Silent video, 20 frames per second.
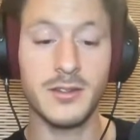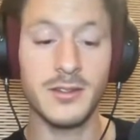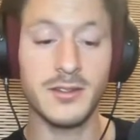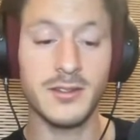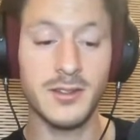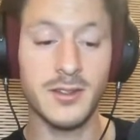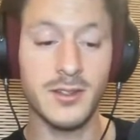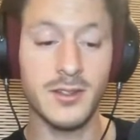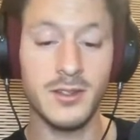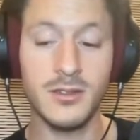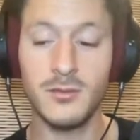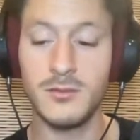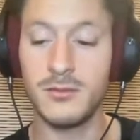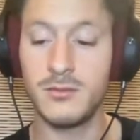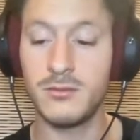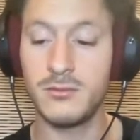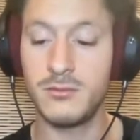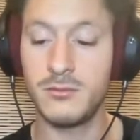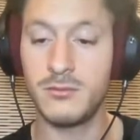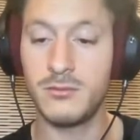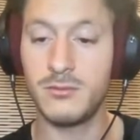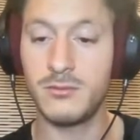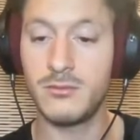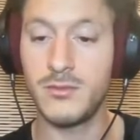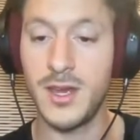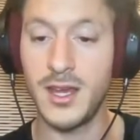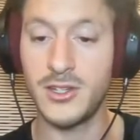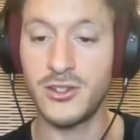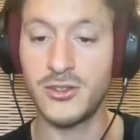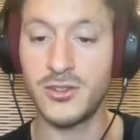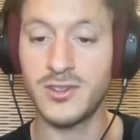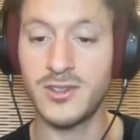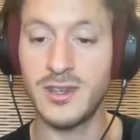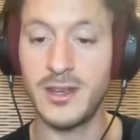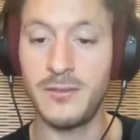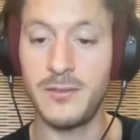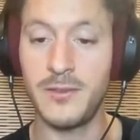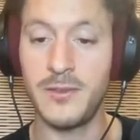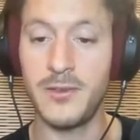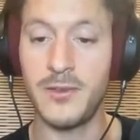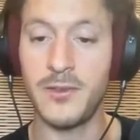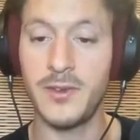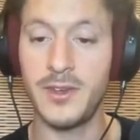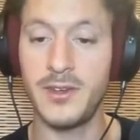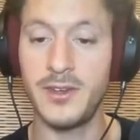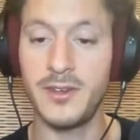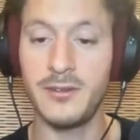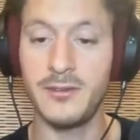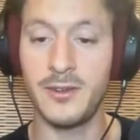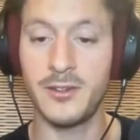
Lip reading: C major 7th. And if I